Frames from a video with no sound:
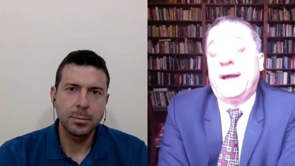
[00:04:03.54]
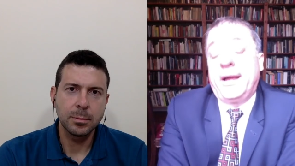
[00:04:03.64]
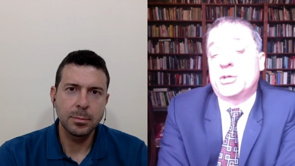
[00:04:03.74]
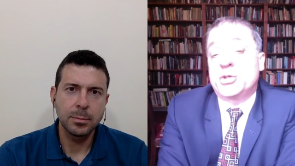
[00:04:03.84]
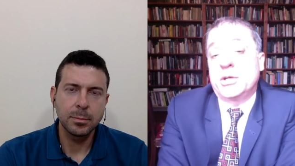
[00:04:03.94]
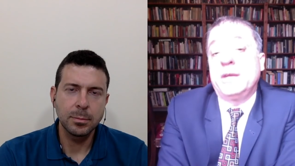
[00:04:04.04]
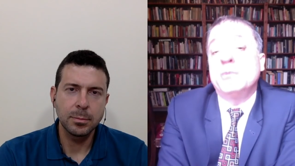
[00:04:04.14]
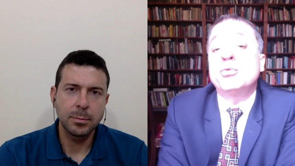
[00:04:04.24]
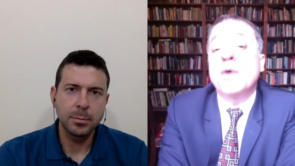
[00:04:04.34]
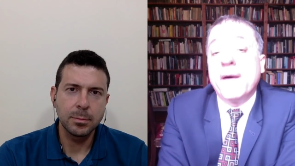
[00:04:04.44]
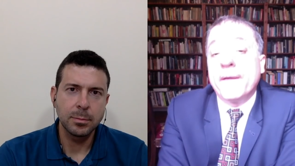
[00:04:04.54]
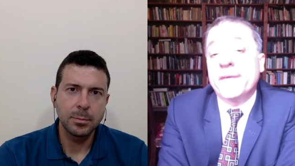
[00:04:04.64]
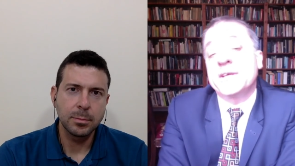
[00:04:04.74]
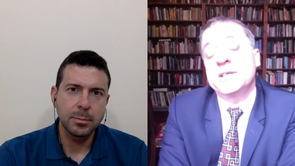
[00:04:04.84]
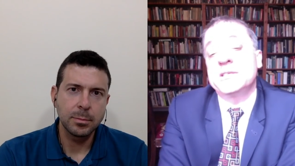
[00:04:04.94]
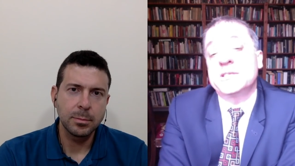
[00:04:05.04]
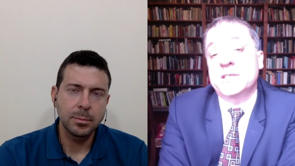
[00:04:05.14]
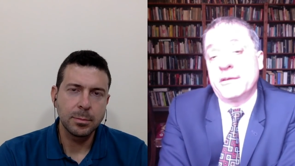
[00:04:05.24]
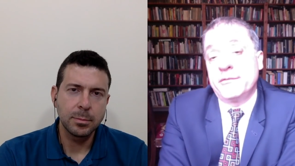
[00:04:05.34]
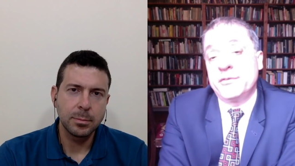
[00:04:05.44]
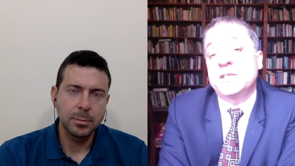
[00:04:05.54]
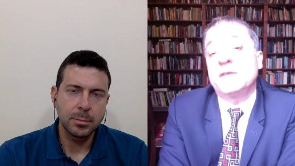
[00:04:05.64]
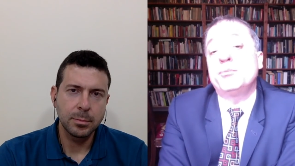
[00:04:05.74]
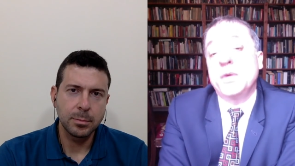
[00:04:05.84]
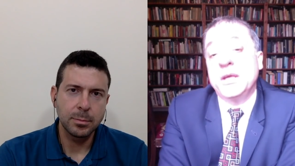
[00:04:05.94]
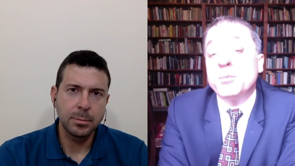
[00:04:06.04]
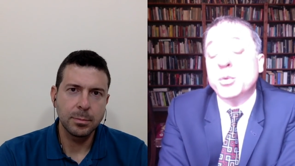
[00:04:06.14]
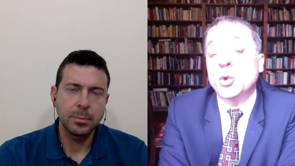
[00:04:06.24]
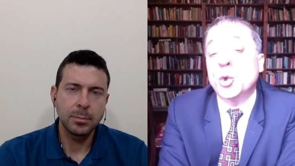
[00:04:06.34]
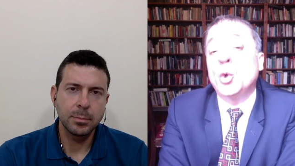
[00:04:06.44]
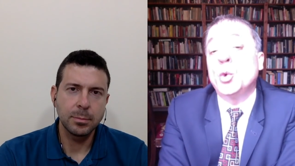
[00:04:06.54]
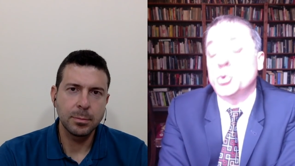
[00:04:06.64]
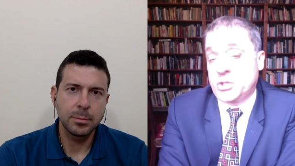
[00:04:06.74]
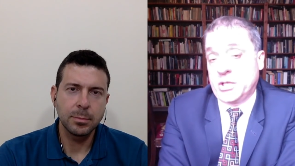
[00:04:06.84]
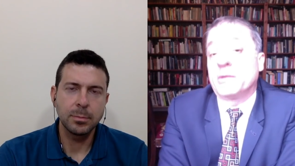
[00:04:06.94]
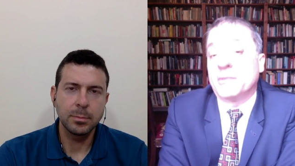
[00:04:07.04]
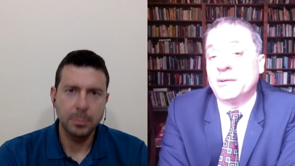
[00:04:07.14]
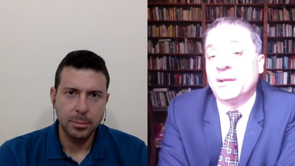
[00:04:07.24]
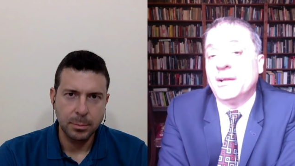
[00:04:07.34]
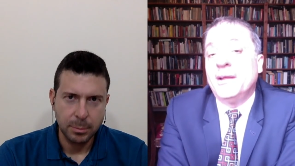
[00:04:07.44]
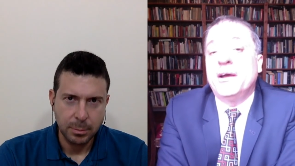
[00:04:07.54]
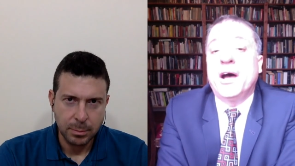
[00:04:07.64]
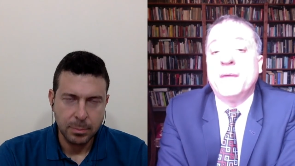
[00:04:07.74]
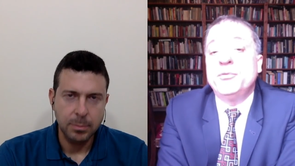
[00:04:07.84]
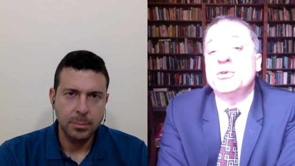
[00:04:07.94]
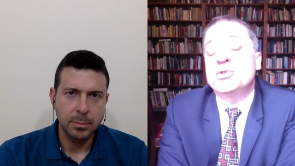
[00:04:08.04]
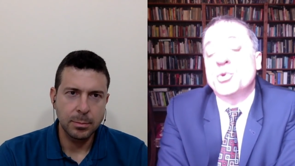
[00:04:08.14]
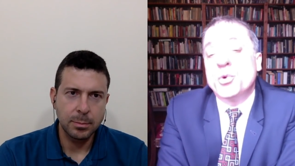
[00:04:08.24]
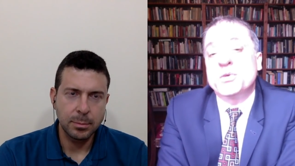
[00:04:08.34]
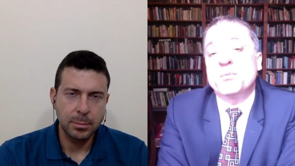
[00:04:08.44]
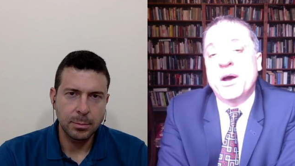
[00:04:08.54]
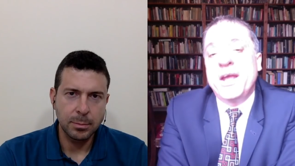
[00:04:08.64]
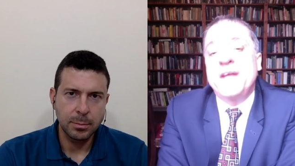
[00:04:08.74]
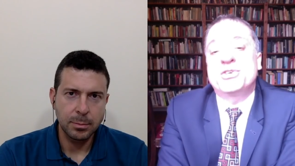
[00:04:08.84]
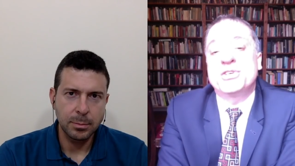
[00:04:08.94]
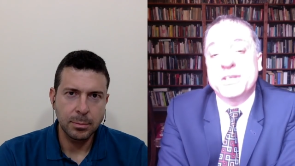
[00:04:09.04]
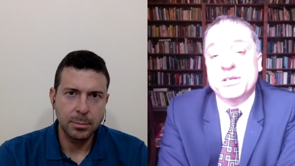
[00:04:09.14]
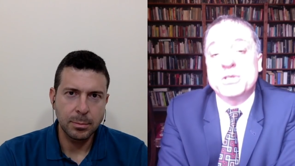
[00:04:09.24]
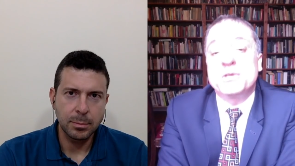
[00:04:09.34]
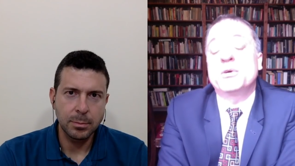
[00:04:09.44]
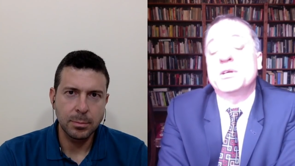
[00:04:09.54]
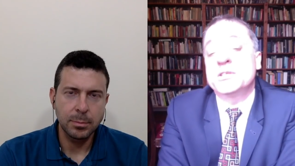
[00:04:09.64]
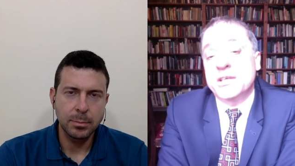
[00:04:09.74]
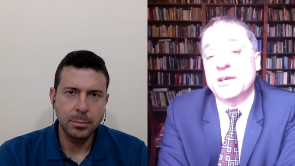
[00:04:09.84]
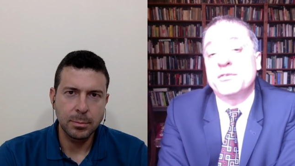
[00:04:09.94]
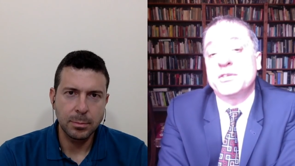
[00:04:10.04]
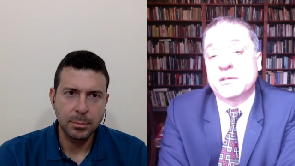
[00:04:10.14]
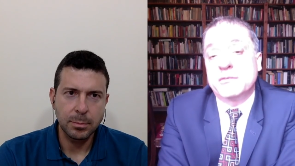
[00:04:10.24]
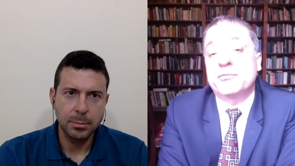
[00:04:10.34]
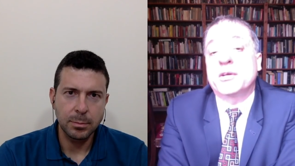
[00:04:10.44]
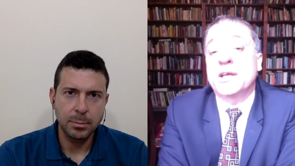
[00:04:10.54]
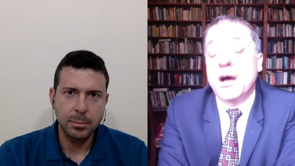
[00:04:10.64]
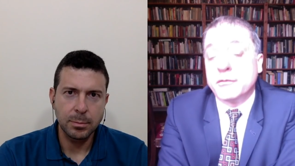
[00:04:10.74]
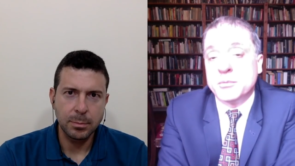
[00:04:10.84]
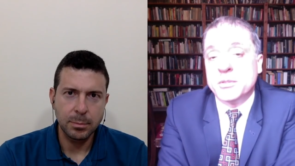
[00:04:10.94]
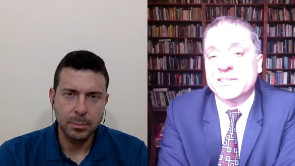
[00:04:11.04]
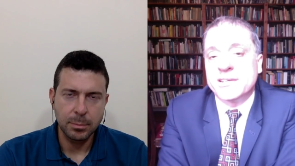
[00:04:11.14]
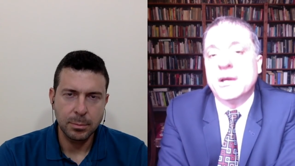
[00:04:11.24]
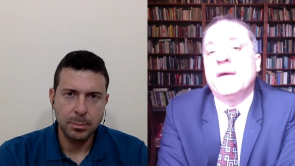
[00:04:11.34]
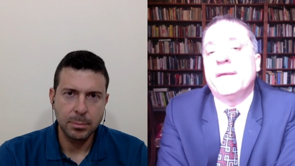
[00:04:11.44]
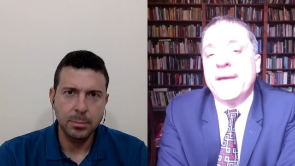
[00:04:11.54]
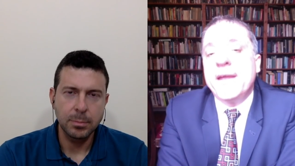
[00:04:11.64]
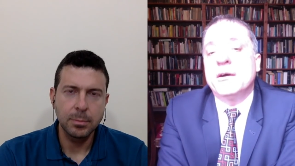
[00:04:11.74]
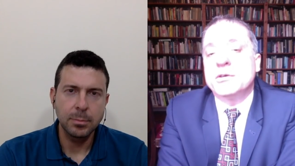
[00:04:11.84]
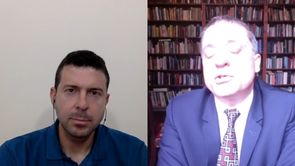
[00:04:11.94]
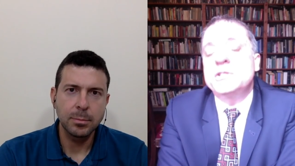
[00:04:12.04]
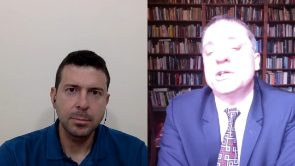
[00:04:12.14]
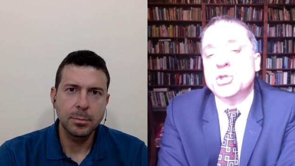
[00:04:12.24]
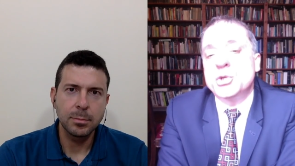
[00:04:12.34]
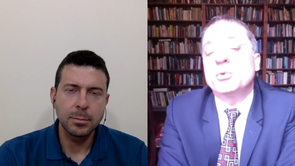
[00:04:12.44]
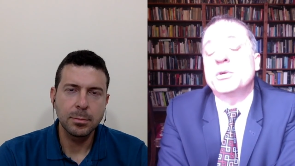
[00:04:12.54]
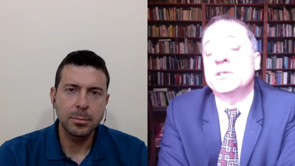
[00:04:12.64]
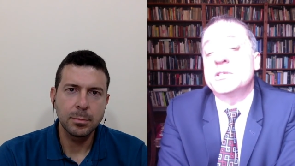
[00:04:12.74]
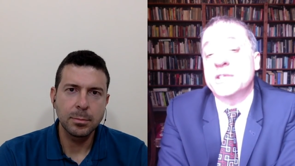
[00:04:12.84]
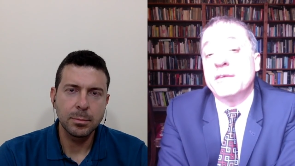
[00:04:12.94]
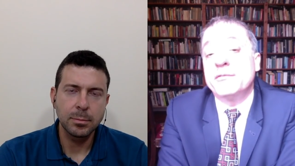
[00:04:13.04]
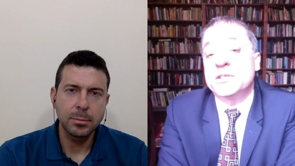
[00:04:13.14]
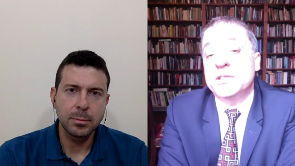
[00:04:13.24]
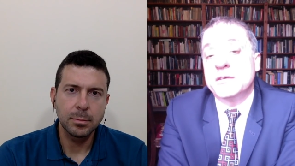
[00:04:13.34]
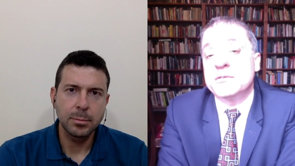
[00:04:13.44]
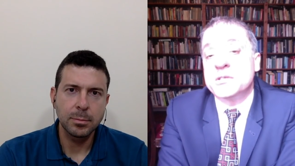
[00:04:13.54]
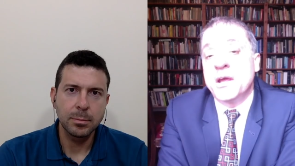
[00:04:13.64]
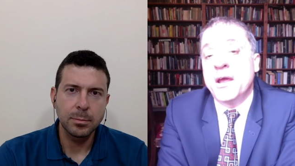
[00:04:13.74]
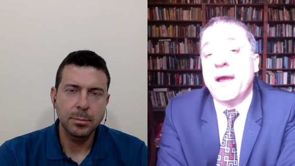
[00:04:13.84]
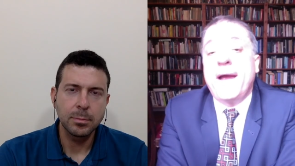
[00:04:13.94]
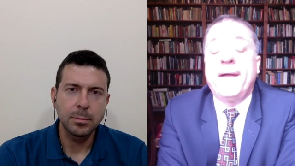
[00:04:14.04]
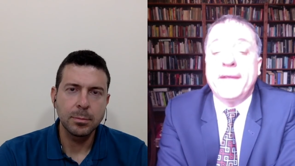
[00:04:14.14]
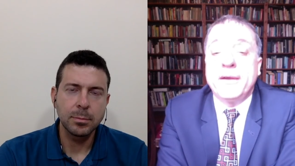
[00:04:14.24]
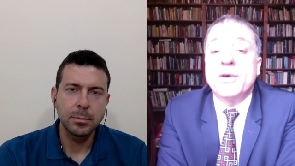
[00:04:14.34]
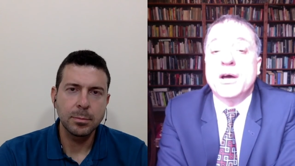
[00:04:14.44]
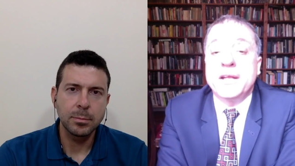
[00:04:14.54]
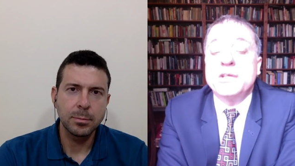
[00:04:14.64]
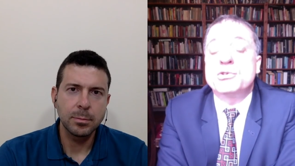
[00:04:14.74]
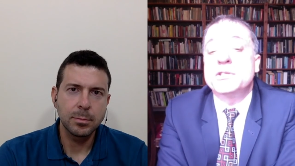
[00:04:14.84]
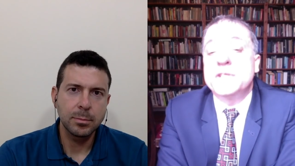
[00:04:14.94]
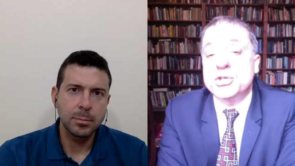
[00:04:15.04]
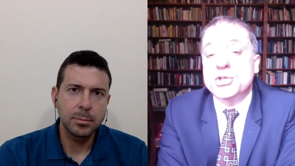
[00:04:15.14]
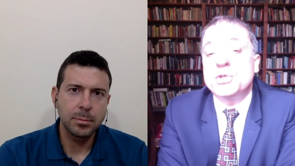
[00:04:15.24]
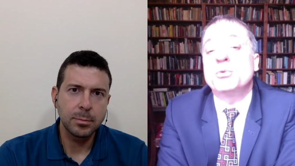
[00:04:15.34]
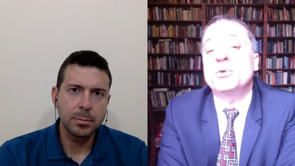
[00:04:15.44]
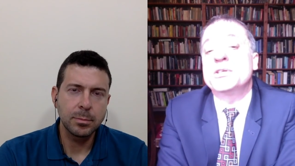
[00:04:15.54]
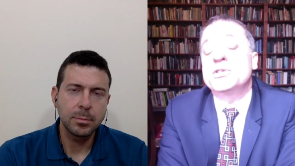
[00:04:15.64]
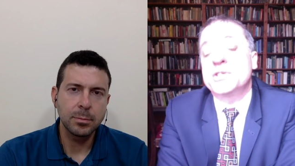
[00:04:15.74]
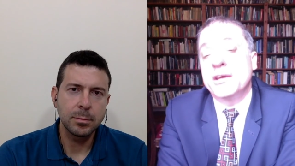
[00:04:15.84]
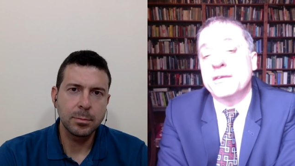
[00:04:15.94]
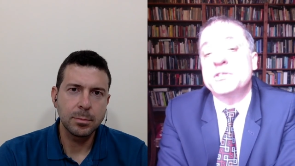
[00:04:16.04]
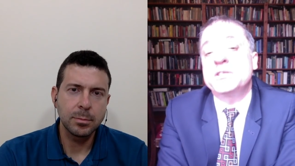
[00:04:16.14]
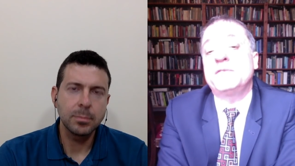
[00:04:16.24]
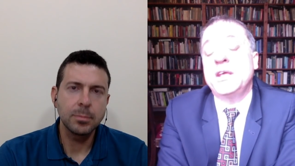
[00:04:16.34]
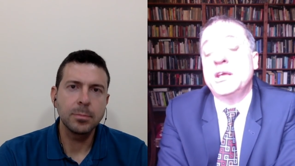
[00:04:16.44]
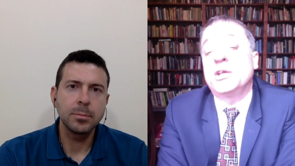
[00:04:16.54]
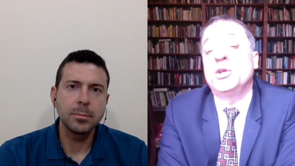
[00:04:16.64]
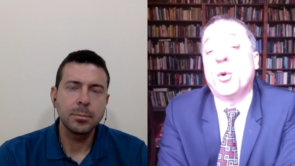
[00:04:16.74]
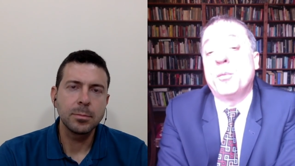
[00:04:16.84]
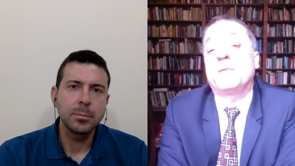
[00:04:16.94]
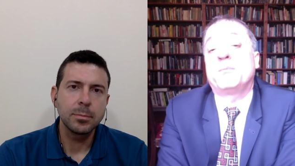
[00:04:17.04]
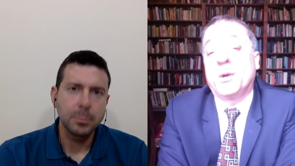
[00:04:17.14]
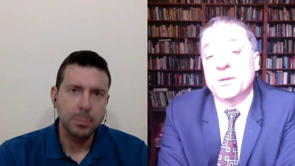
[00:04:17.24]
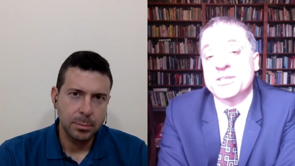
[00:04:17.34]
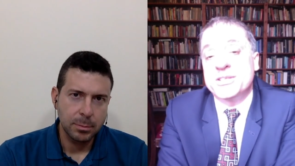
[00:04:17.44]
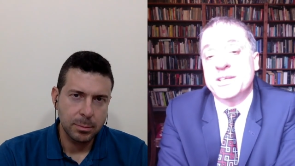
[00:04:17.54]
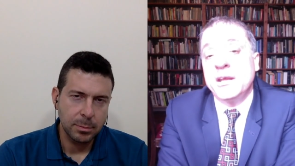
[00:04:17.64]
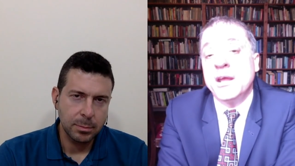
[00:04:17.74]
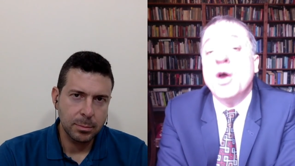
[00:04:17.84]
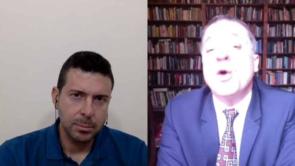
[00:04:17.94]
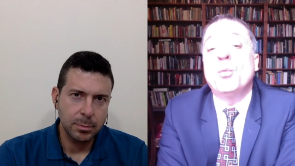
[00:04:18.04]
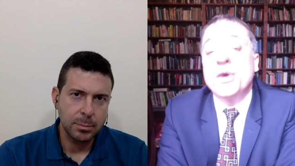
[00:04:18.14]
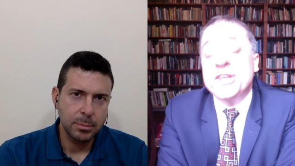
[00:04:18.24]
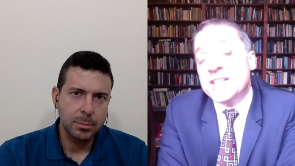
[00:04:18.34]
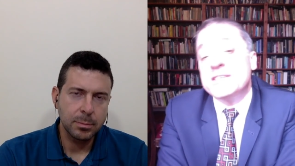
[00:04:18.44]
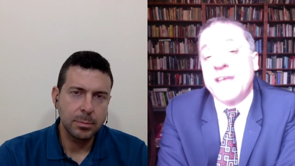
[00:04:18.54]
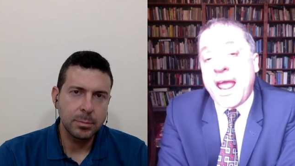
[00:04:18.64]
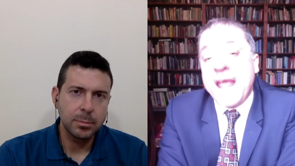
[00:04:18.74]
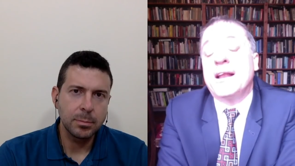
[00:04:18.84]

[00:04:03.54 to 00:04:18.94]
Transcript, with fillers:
Speaker 1: actually rather conservative people also. You talked about a traditional conservative government. They are traditional conservatives, and they run a traditional conservative economic policy, which is a